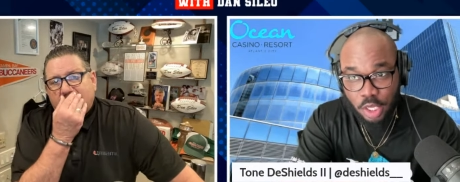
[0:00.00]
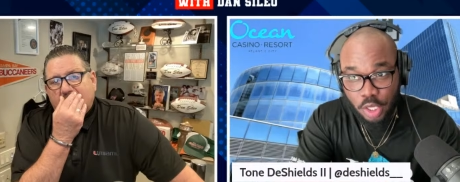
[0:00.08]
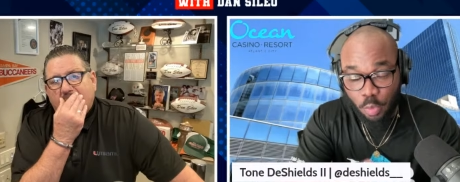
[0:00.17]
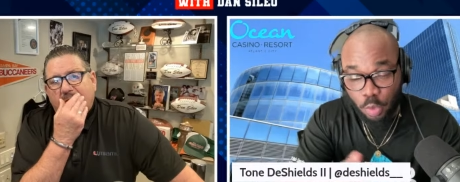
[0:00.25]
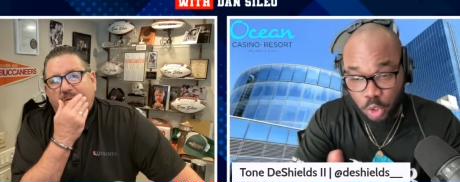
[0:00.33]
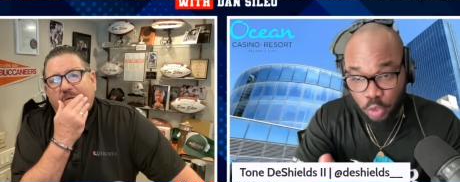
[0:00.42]

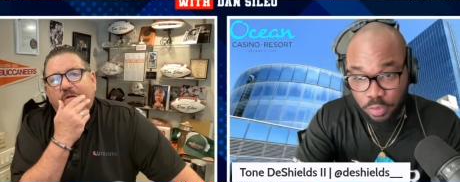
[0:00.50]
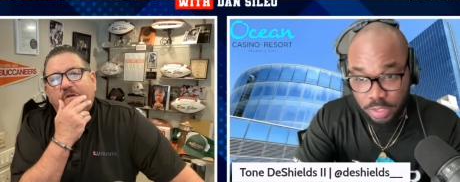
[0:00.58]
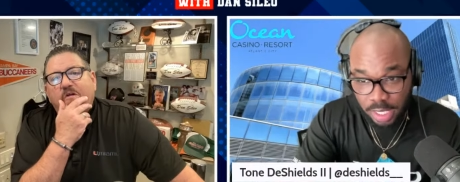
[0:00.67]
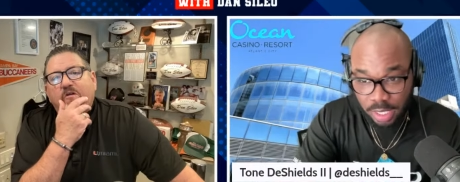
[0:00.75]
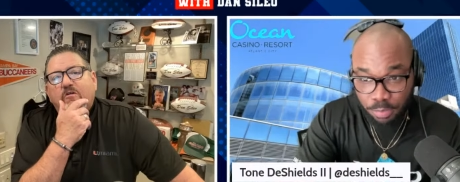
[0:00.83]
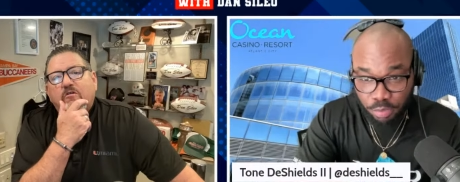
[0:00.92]
Speaker 1: what you've
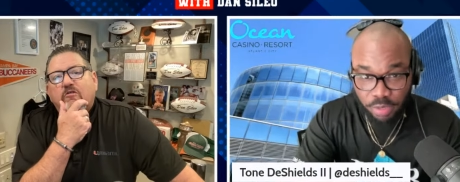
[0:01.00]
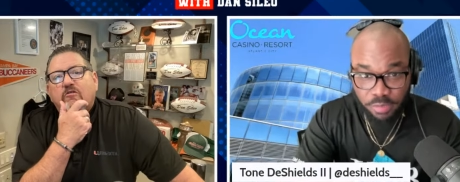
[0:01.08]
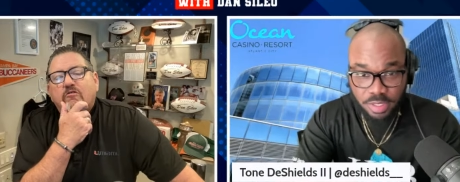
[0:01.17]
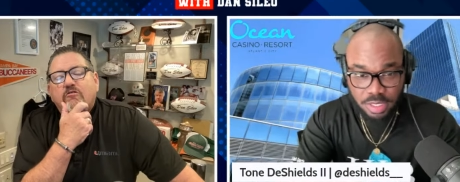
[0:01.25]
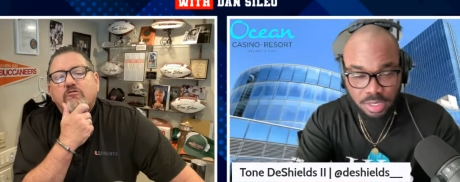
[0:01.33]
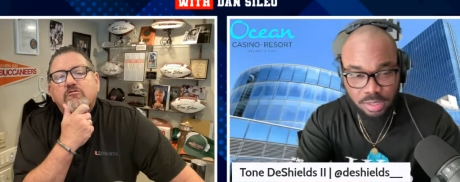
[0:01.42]
done
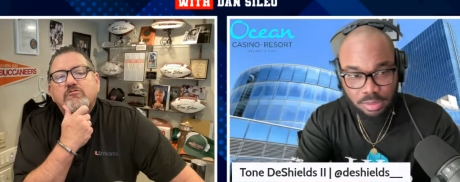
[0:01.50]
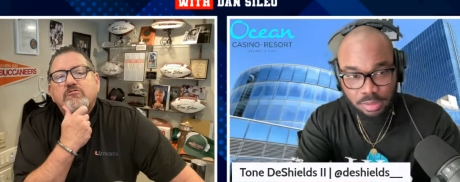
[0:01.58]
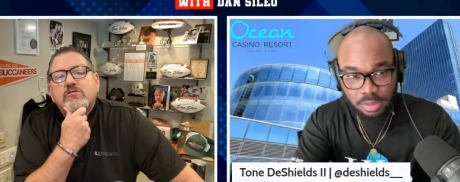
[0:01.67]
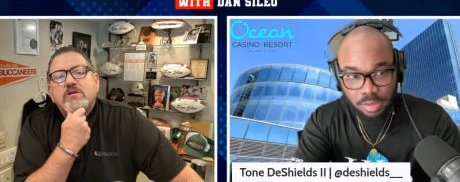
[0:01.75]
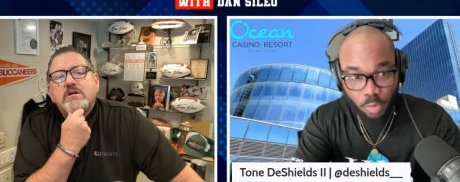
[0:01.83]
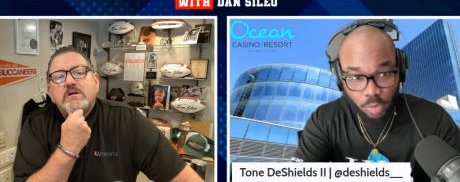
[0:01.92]
previously
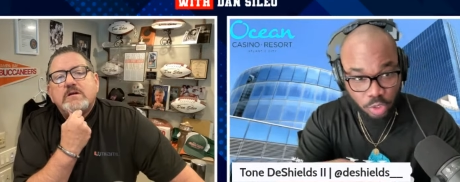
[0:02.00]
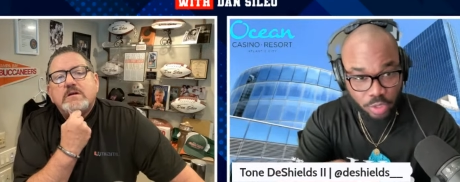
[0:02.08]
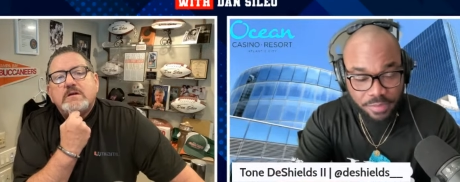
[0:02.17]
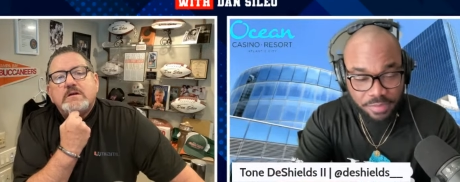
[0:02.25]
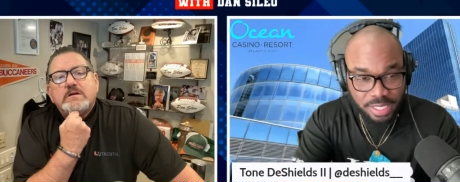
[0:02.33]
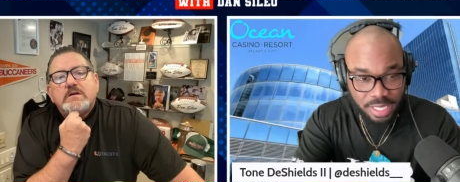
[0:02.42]
we're
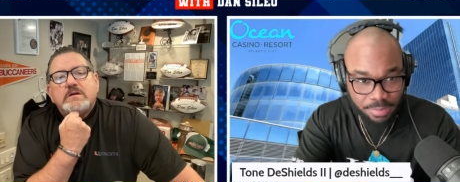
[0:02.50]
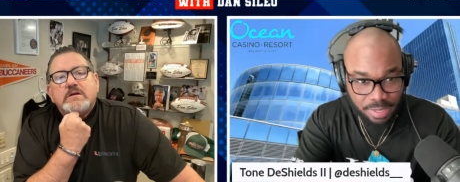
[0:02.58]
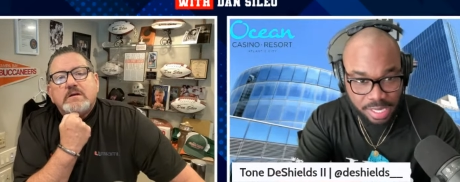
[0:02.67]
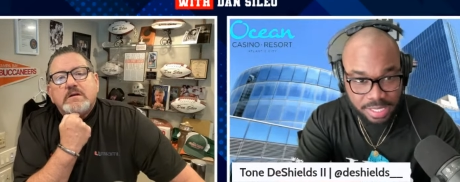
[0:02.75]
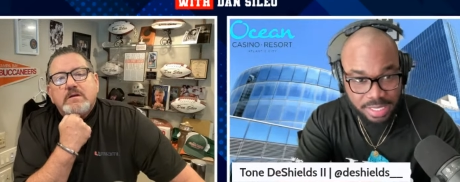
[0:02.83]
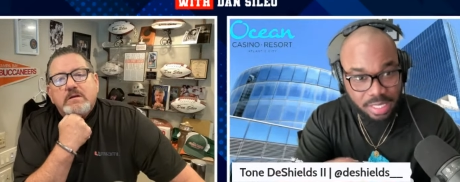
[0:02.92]
drafting
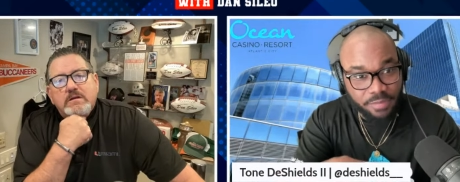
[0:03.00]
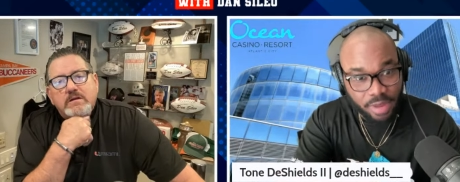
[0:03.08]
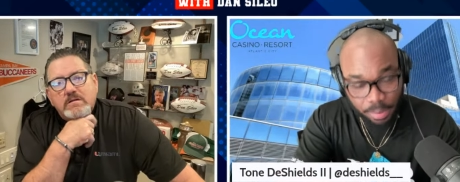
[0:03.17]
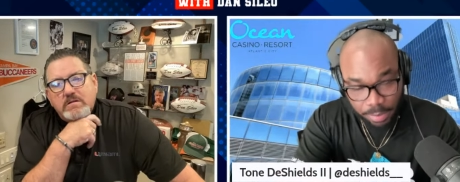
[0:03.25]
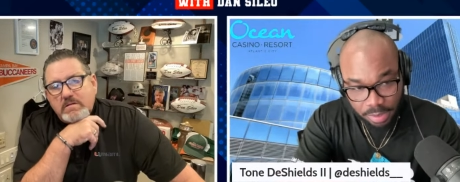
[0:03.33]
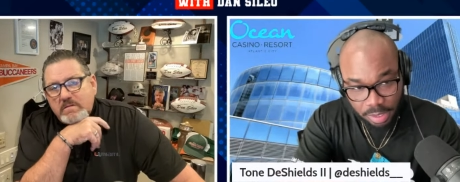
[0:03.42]
DBs and
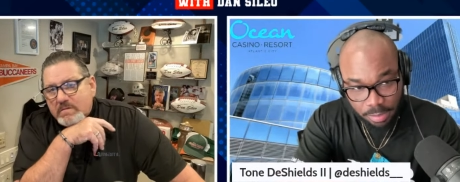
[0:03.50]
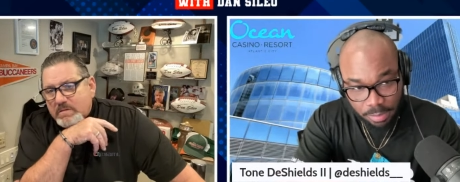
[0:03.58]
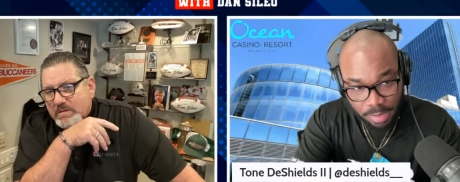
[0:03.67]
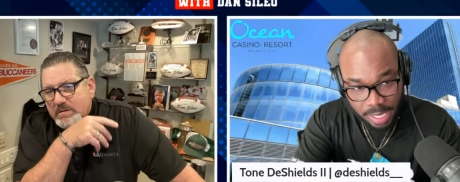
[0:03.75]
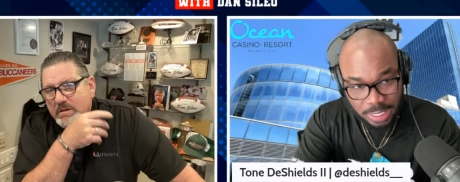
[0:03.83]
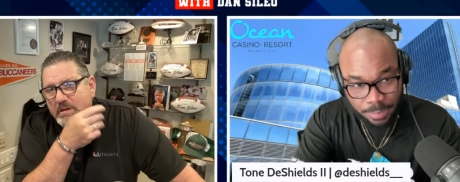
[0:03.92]
developing them
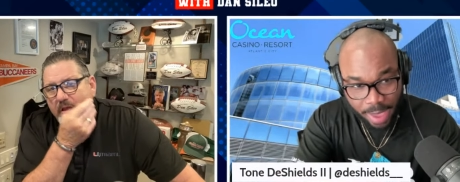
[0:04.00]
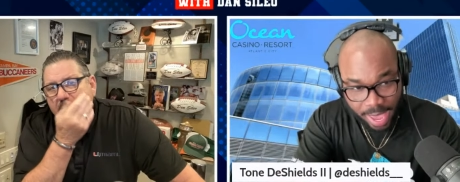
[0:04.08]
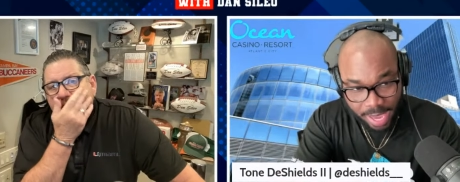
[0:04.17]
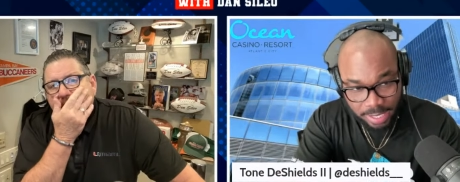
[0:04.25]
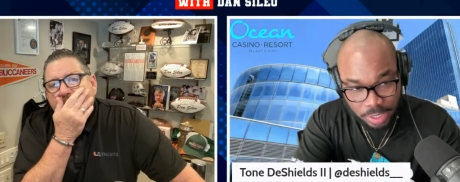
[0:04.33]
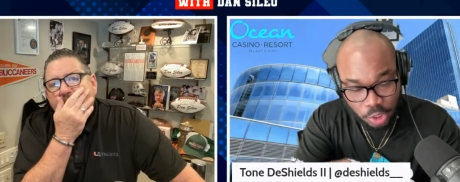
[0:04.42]
and
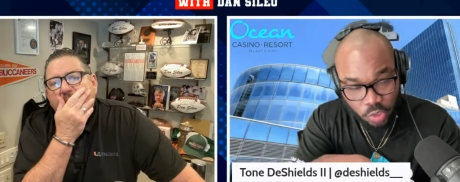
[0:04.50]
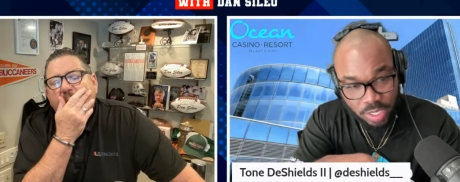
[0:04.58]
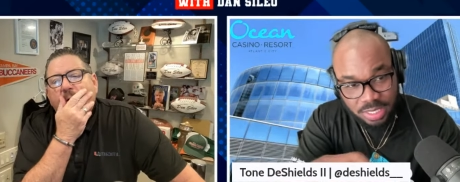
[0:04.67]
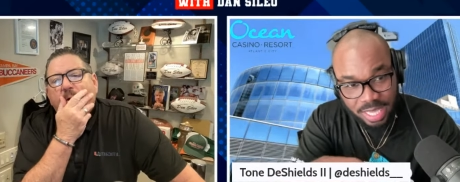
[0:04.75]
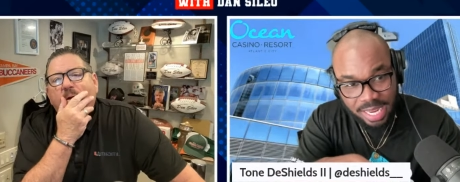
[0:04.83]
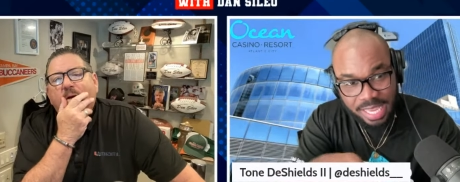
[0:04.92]
SPAGs,
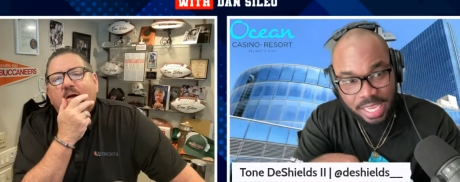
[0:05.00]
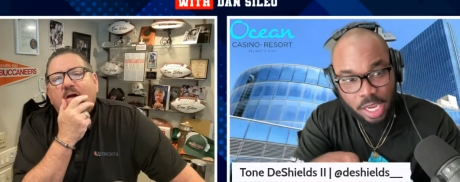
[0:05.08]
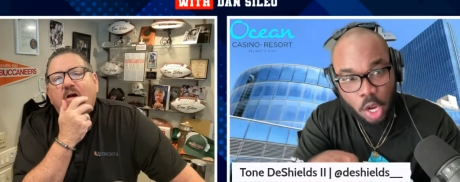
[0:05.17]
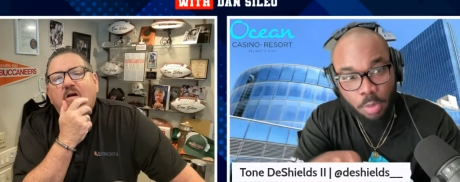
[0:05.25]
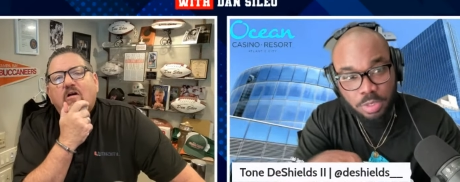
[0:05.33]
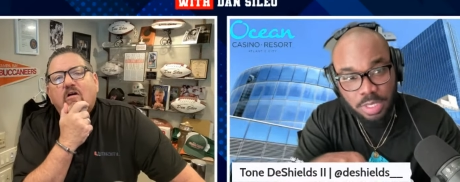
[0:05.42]
trust that he can
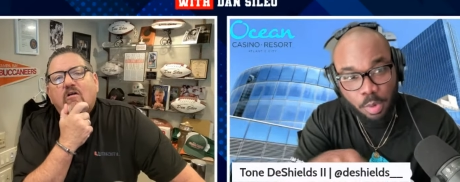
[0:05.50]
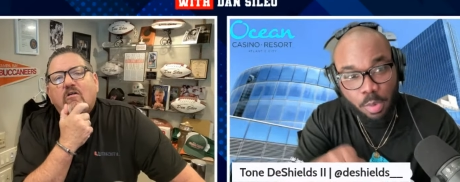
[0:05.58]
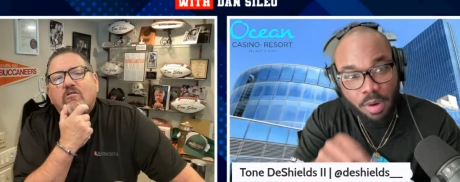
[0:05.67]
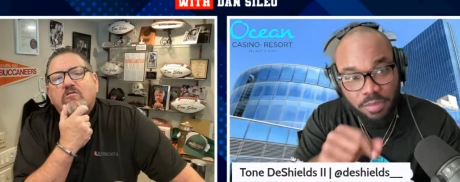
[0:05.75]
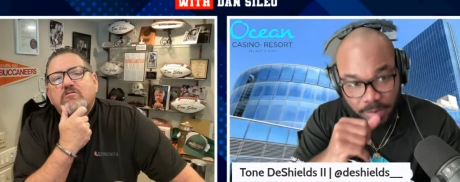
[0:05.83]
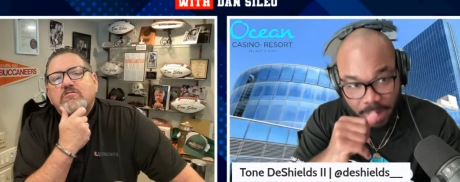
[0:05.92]
coach up
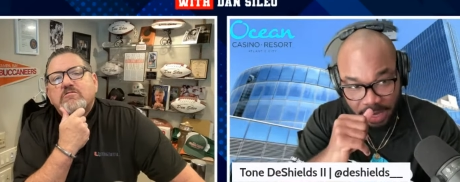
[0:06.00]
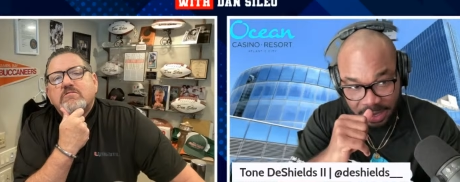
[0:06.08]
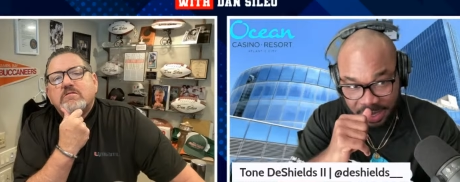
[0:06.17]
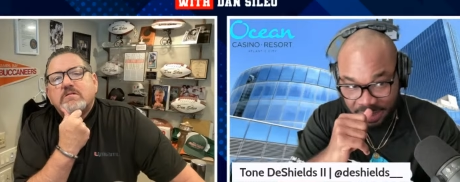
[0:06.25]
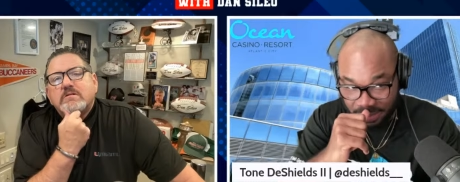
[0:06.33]
whoever's back there.